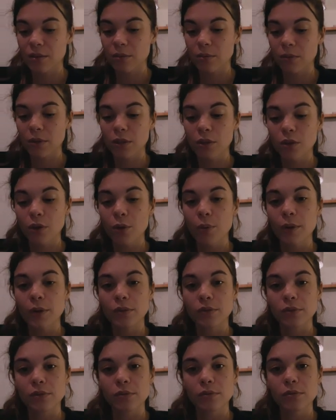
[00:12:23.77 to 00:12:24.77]
what do you
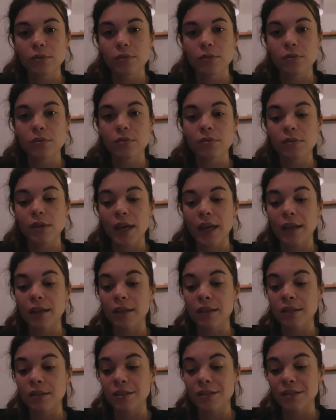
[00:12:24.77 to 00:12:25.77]
want?
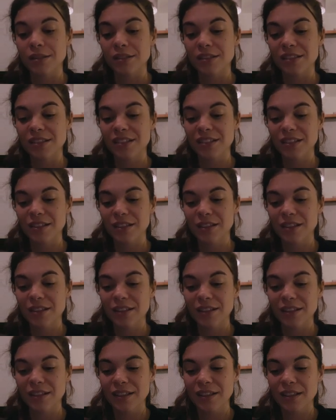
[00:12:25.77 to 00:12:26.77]
And
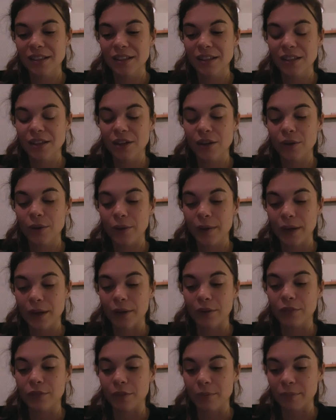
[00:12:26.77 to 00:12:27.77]
going
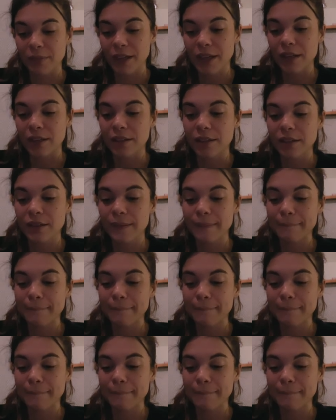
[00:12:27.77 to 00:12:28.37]
on from there,